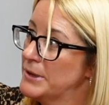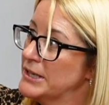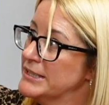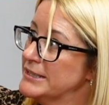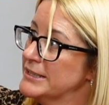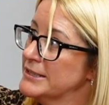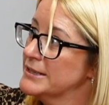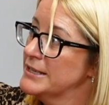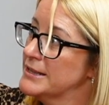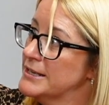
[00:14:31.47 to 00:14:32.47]
But I
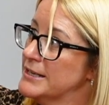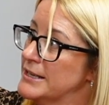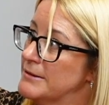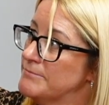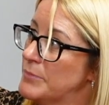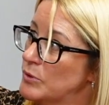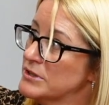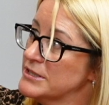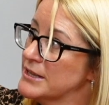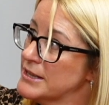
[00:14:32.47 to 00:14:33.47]
think that the
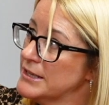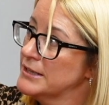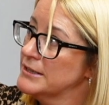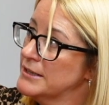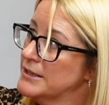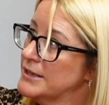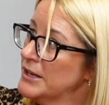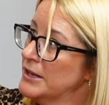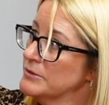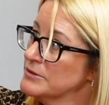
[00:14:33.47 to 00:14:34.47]
important thing
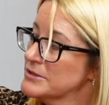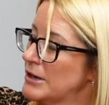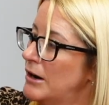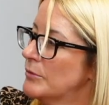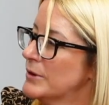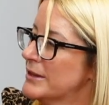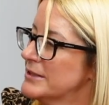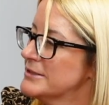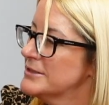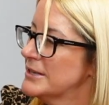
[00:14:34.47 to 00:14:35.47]
to start with
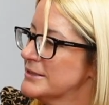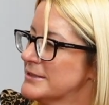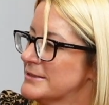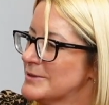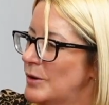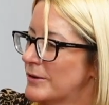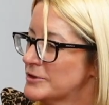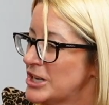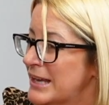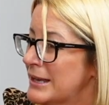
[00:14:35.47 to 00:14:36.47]
is just sort of
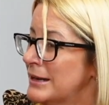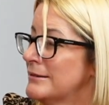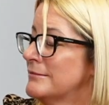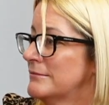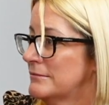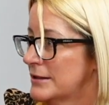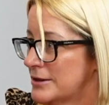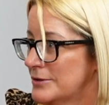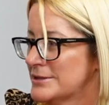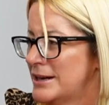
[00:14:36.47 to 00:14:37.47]
check in
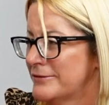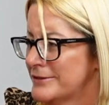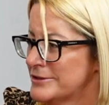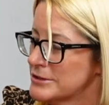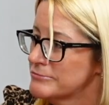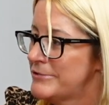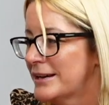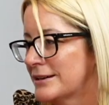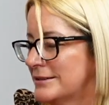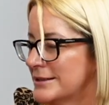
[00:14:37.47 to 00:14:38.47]
with yourself and just
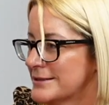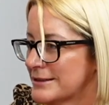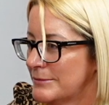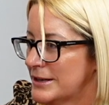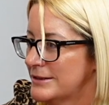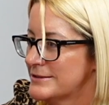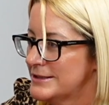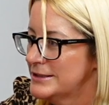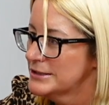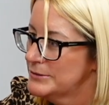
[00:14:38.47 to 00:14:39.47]
recognise some of those
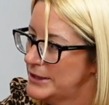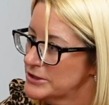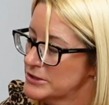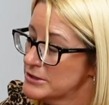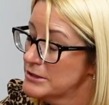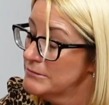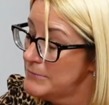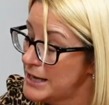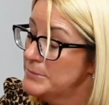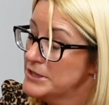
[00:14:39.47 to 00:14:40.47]
situations that
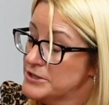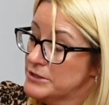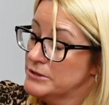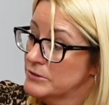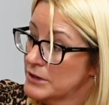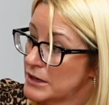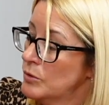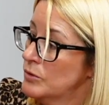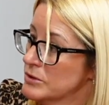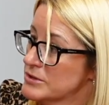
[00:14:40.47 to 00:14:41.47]
maybe do
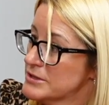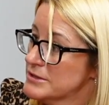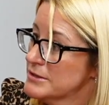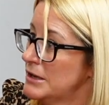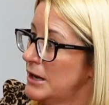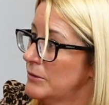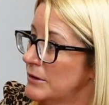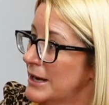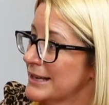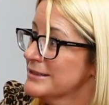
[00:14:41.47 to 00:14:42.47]
cause, you
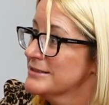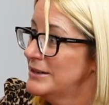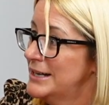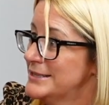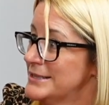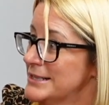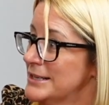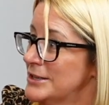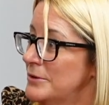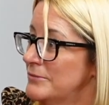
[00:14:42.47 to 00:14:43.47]
know, anxiety
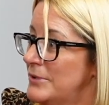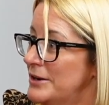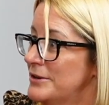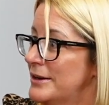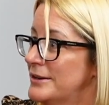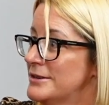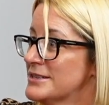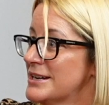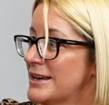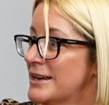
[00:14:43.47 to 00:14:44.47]
in you and